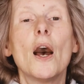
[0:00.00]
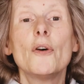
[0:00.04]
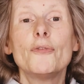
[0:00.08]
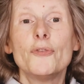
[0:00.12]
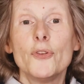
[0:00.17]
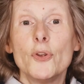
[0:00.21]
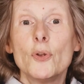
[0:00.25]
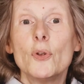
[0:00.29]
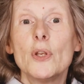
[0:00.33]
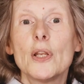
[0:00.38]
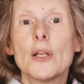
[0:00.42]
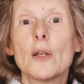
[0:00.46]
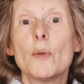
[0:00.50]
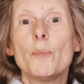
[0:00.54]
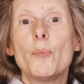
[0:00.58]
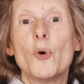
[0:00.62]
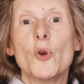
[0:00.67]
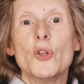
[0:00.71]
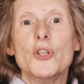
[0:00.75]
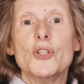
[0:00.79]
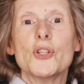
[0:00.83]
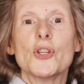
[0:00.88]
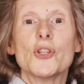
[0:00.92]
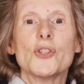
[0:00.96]
A few little
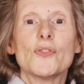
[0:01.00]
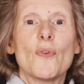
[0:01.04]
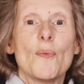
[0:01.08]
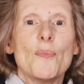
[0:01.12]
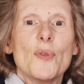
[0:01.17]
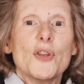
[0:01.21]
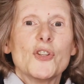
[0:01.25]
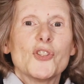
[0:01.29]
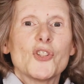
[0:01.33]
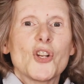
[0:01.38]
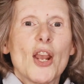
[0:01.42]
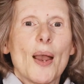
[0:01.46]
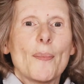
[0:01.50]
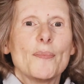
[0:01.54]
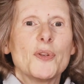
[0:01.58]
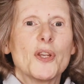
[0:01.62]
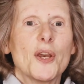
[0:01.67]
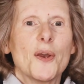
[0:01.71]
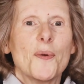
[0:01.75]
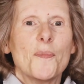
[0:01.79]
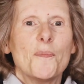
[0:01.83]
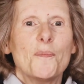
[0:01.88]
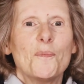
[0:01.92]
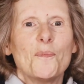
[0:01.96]
pointers from this
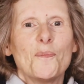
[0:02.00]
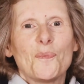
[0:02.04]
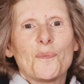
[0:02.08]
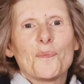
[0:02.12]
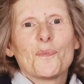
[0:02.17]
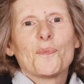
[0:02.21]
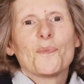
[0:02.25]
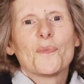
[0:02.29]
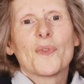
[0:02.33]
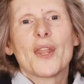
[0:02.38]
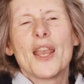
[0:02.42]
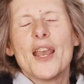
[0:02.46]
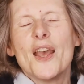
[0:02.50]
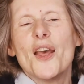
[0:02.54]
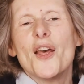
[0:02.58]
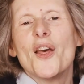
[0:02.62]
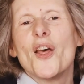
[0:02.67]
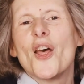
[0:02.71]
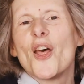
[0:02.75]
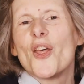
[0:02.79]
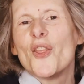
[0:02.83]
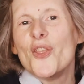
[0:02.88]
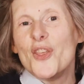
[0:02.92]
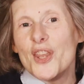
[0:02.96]
chapter.
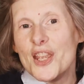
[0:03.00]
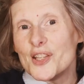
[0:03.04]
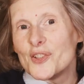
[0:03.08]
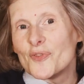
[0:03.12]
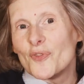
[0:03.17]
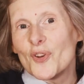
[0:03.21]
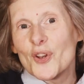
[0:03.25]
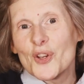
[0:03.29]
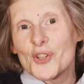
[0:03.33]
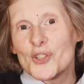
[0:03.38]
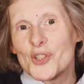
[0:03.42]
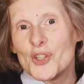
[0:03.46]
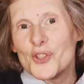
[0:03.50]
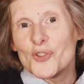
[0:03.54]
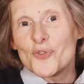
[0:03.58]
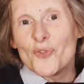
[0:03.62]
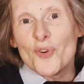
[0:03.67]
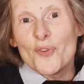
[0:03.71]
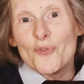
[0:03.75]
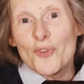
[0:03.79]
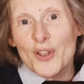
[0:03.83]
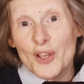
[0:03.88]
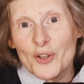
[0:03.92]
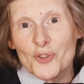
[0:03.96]
These verses
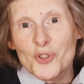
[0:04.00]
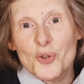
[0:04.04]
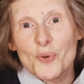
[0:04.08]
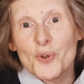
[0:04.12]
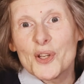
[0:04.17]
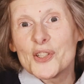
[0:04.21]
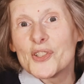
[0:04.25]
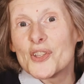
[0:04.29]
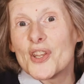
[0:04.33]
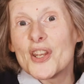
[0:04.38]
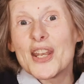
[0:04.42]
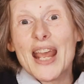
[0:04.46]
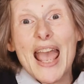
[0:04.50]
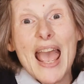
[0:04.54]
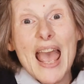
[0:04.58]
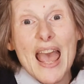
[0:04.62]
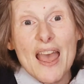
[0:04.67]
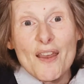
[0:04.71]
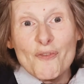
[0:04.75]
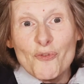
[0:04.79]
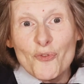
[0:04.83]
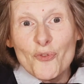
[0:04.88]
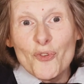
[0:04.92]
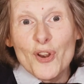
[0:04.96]
reveal to us that
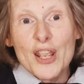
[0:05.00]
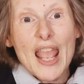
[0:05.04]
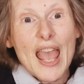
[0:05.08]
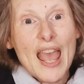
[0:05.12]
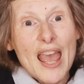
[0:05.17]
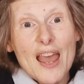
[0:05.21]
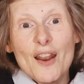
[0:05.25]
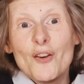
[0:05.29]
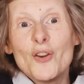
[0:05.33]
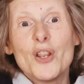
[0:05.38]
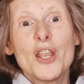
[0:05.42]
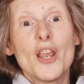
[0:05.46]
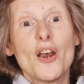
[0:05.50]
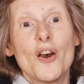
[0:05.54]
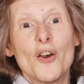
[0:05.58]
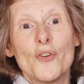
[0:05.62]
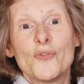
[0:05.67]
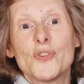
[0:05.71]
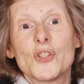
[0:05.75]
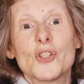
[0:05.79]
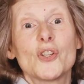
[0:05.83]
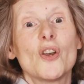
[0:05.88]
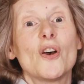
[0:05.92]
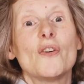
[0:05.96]
every area
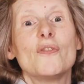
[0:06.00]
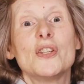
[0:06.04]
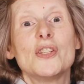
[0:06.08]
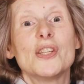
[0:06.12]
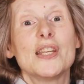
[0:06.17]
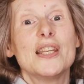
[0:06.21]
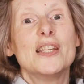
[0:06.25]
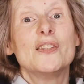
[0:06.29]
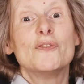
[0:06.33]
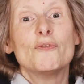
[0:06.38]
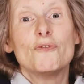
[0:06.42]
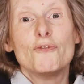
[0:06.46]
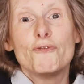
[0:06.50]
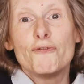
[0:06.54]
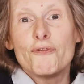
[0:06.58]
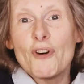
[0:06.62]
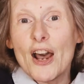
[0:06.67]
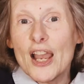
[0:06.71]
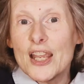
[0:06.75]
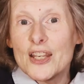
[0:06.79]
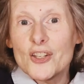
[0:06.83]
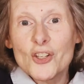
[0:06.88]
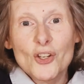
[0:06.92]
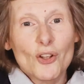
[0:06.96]
of service is
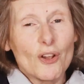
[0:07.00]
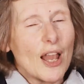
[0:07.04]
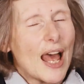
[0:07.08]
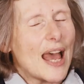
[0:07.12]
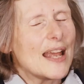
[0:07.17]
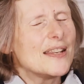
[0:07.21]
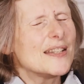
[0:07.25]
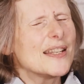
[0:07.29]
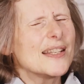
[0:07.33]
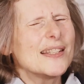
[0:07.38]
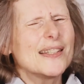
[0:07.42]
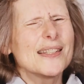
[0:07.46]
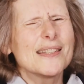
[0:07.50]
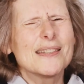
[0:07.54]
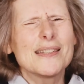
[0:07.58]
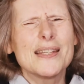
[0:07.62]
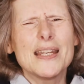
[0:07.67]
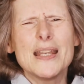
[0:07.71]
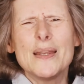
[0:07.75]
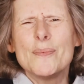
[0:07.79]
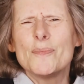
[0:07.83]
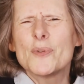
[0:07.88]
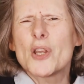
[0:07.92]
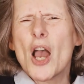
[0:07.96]
vital and
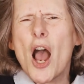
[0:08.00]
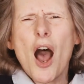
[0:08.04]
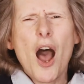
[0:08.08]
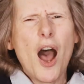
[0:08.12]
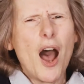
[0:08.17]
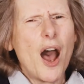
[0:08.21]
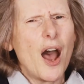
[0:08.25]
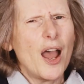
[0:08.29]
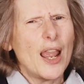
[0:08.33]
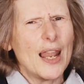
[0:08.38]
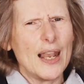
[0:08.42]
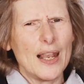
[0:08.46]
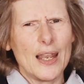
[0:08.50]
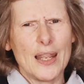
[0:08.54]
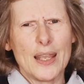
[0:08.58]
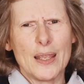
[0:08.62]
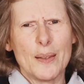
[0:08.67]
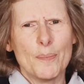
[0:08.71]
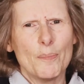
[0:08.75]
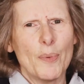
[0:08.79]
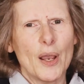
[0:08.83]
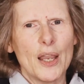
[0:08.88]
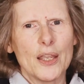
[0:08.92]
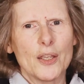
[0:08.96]
esteemed
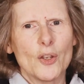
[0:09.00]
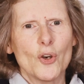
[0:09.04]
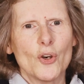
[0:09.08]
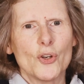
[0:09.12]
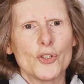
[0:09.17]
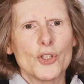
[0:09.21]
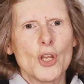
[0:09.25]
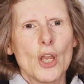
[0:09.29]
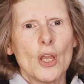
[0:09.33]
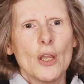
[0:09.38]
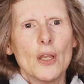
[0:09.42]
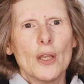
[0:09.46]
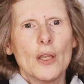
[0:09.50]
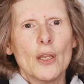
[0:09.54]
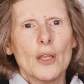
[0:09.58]
highly by God.